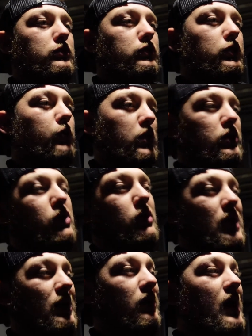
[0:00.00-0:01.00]
You want to know
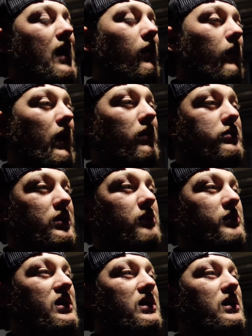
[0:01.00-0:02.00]
kind of how loud it's going to
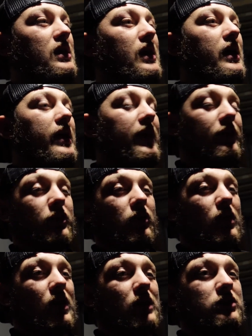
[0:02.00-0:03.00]
be in the
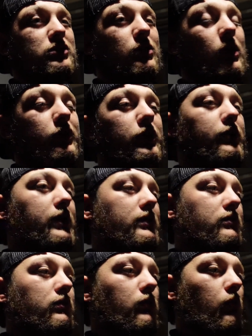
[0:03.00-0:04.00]
garage. So I'll do it
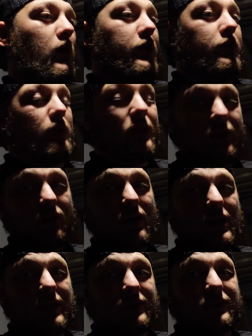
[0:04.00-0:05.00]
while you're in the
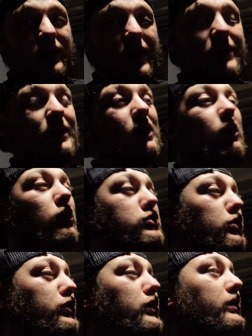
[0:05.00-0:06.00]
garage, and then I'll
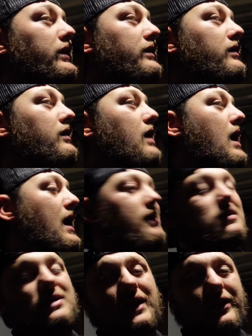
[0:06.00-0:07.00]
also do it
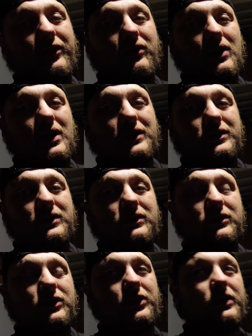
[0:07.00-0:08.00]
outside of the garage,
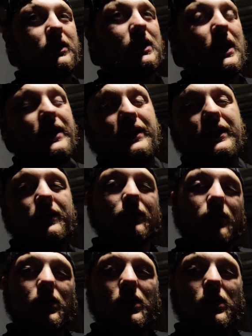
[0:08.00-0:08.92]
so you can kind of get